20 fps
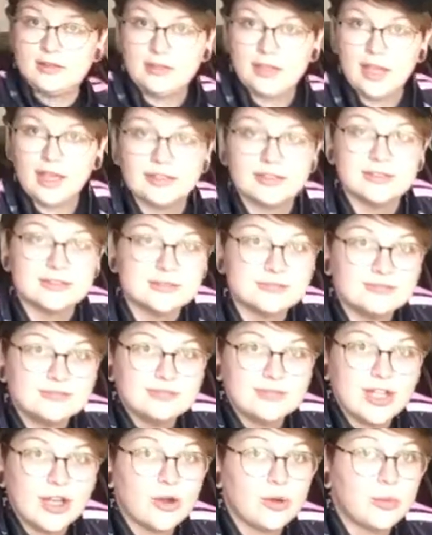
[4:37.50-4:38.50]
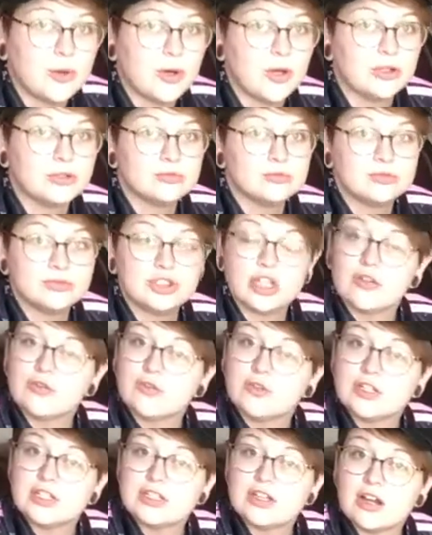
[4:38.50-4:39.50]
yeah, now I'm all
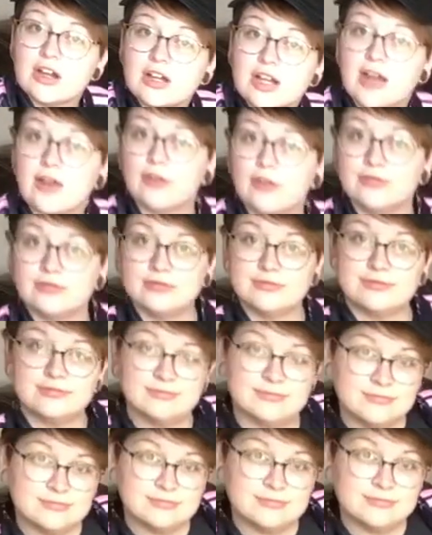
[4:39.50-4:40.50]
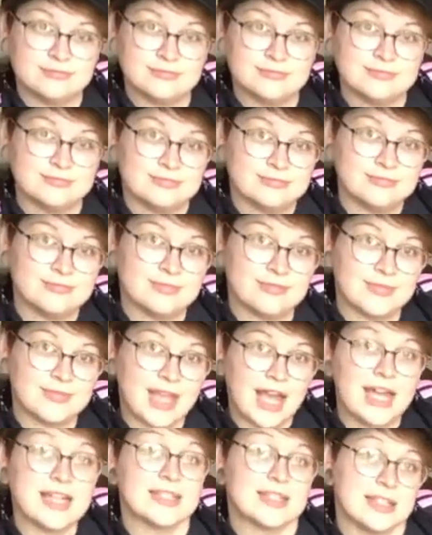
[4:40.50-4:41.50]
Jeffree Starred out.
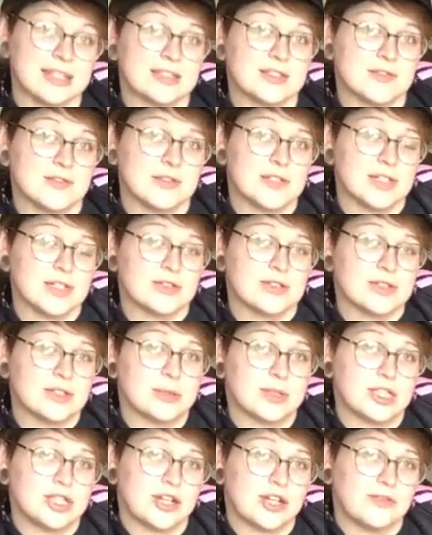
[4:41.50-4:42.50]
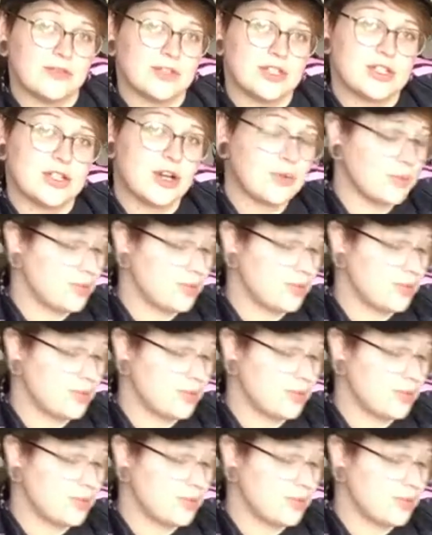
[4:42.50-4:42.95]
I'd say this video is going to be Jeffree Star